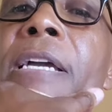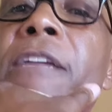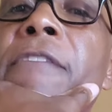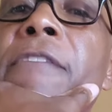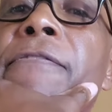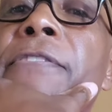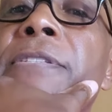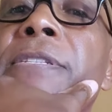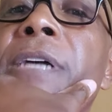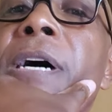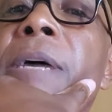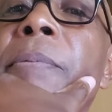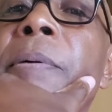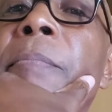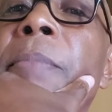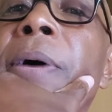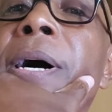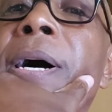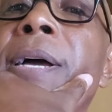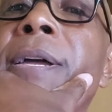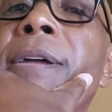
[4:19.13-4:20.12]
Thank you for
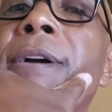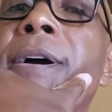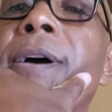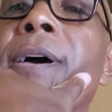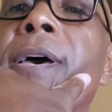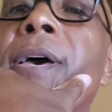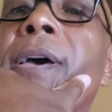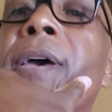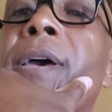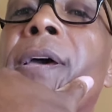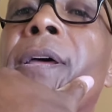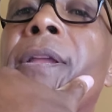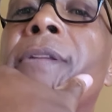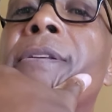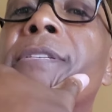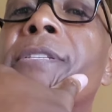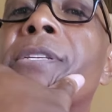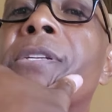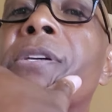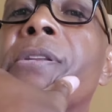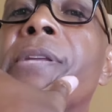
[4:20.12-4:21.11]
stopping by,
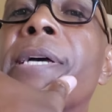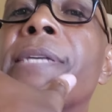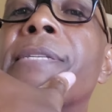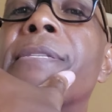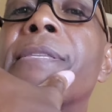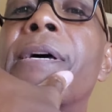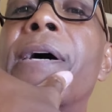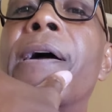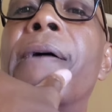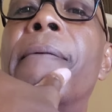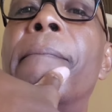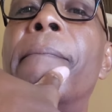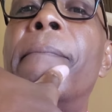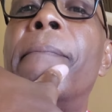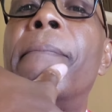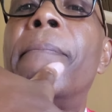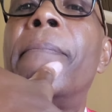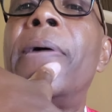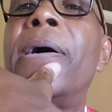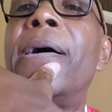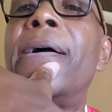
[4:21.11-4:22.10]
and see you next
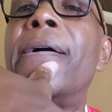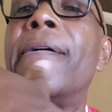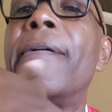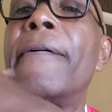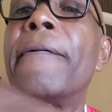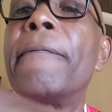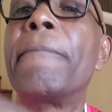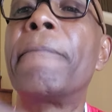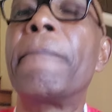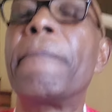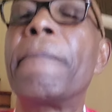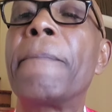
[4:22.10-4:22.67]
time. Bye.